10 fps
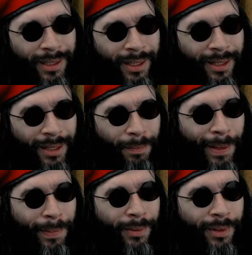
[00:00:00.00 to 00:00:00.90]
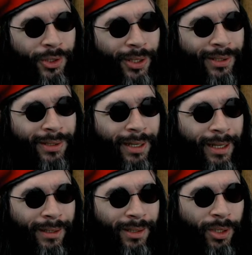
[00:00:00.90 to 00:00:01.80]
I think people are
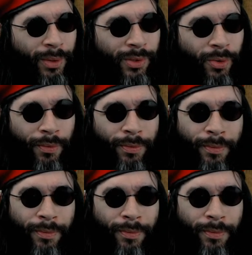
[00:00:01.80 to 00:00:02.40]
adjusting to a sort of